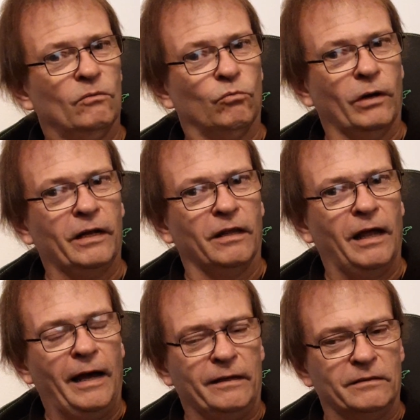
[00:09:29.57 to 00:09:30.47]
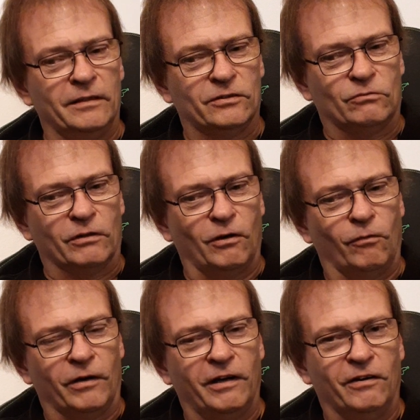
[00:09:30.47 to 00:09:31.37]
red light district
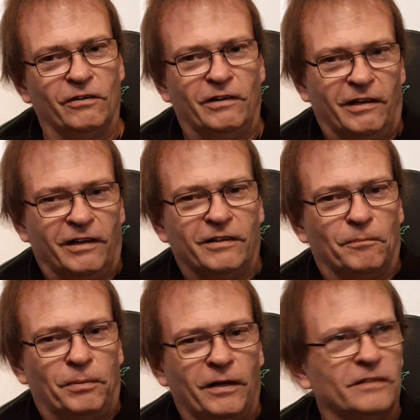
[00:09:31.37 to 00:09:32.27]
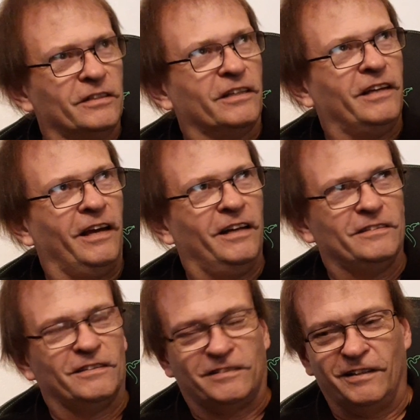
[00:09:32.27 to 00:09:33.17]
over here in Independence in
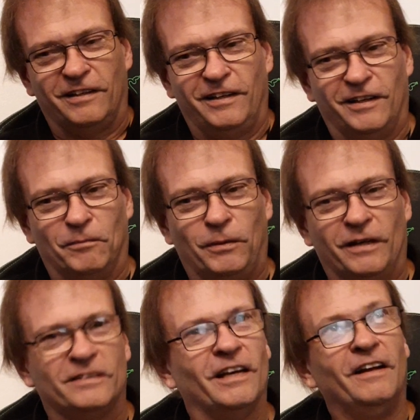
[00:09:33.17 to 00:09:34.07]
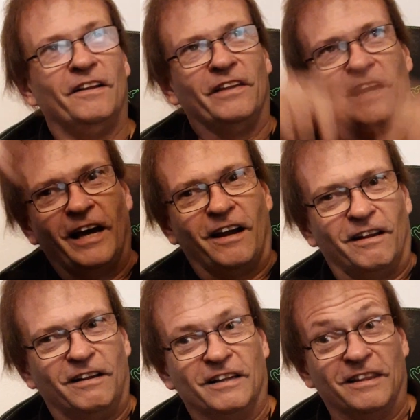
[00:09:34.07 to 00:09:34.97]
Kansas City in Independence. They got
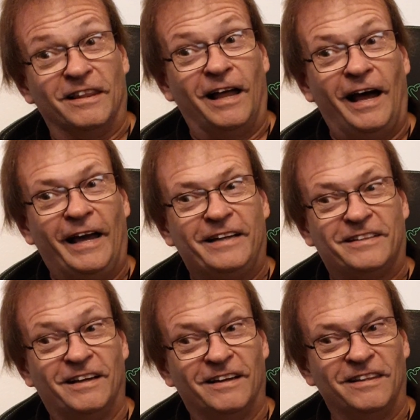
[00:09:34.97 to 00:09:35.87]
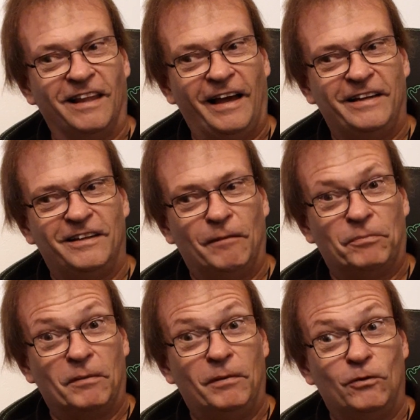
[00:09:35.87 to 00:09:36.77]
a light lighting
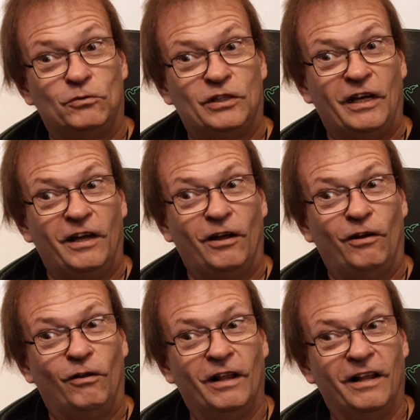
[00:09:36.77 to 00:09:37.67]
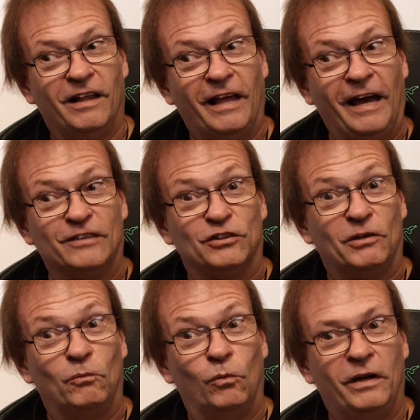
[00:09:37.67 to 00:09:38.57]
up the motel
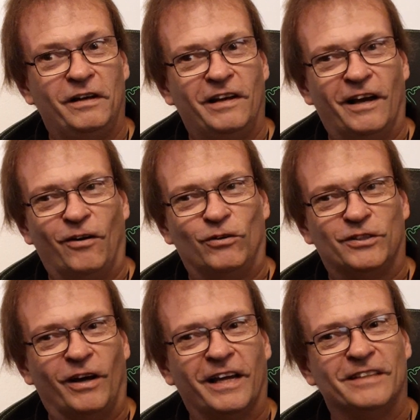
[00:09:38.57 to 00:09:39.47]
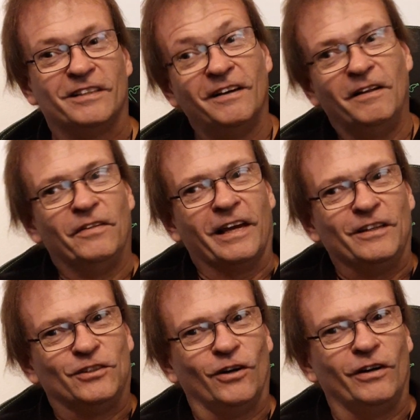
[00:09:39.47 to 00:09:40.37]
actually window. So I guess they
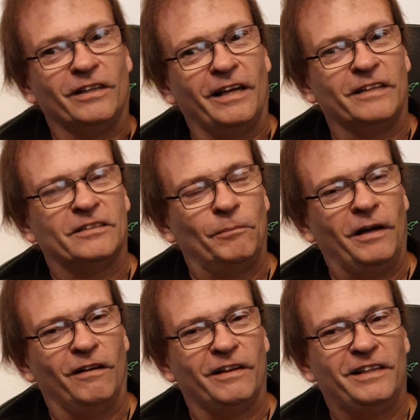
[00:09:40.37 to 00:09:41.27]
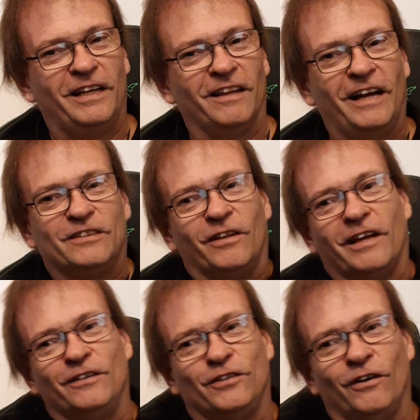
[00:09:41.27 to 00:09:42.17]
can turn it, they some LED lights, so they
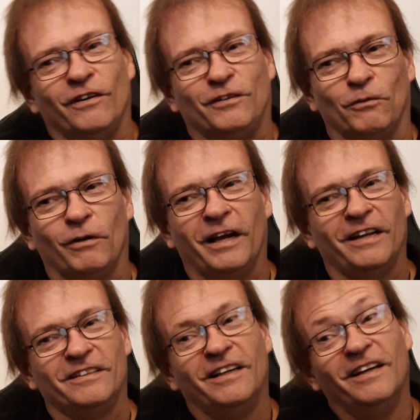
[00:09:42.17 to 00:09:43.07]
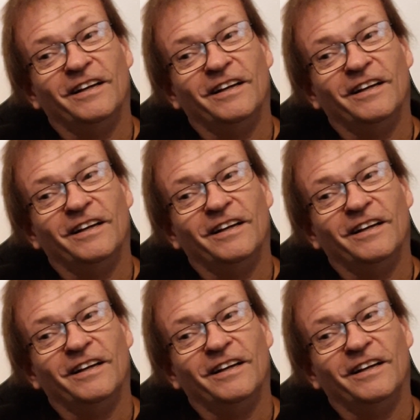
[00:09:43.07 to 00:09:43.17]
can turn it to red. And